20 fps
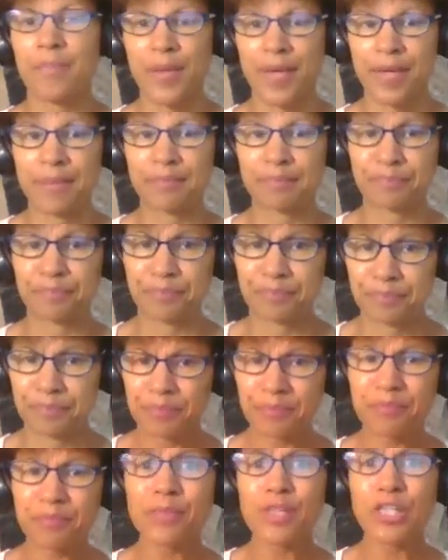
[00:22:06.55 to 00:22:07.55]
But
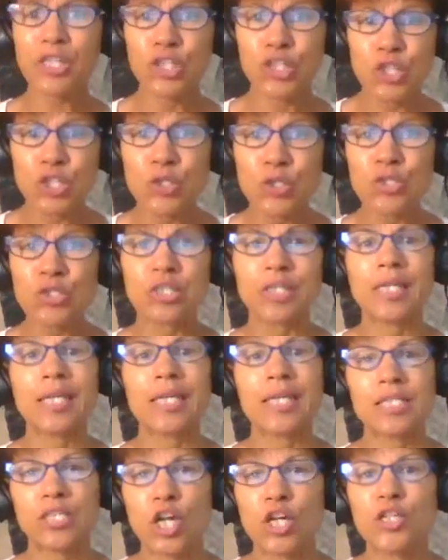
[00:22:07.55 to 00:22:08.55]
usually
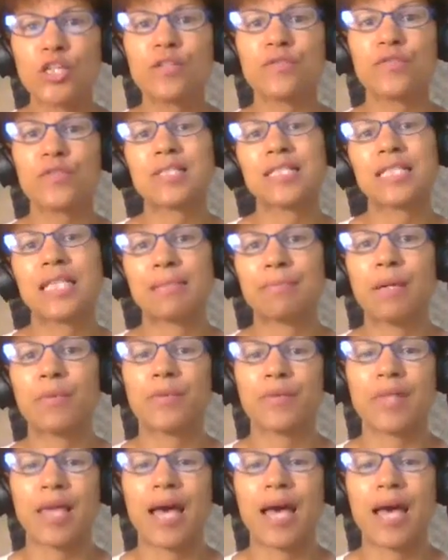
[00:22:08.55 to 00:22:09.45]
it's harder for us to come up with